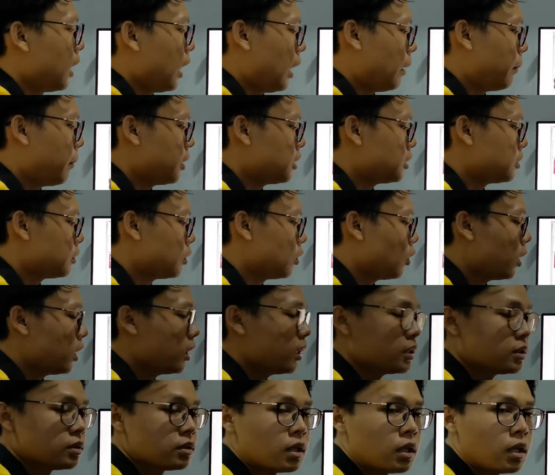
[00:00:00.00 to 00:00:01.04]

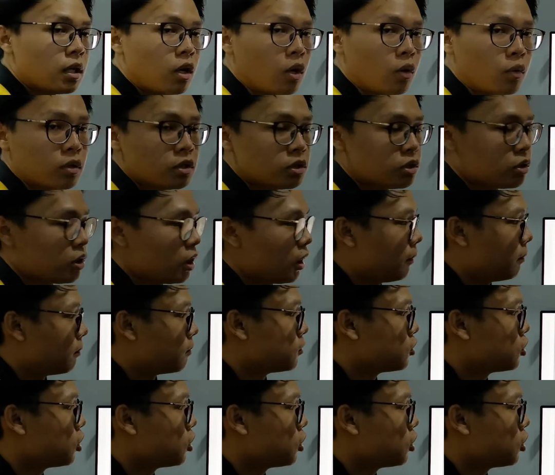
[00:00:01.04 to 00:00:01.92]
MSB1 is the lower stream.